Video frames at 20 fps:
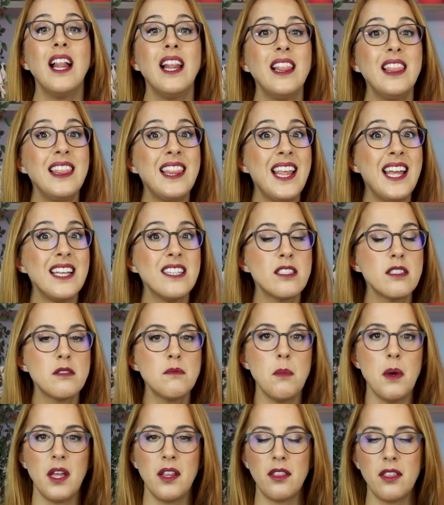Last
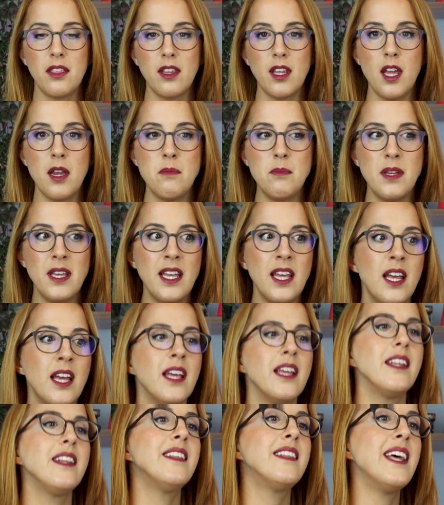month can be
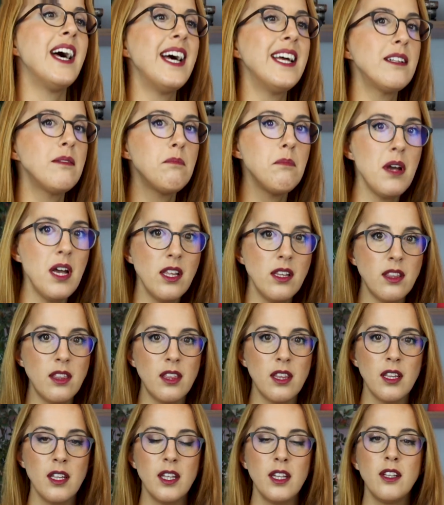that
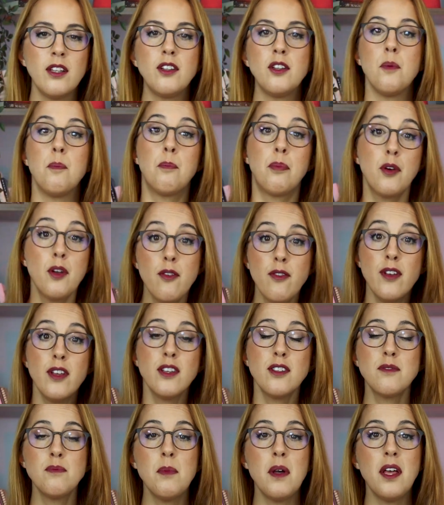month, the
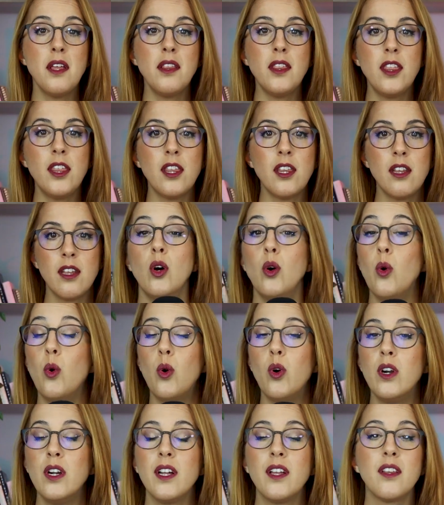previous month,
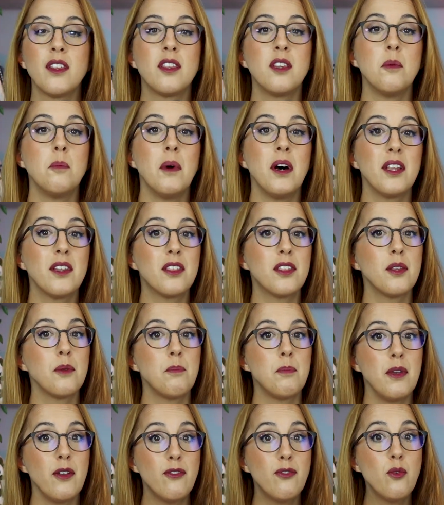or the month
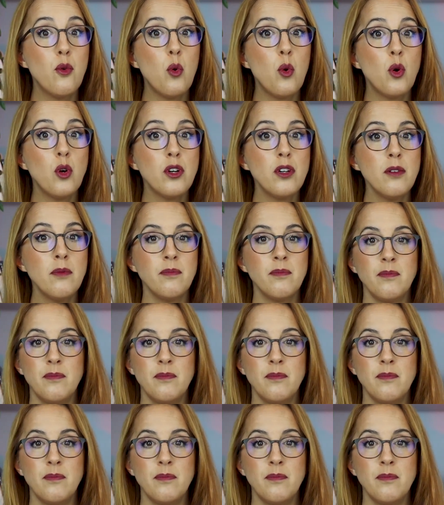before.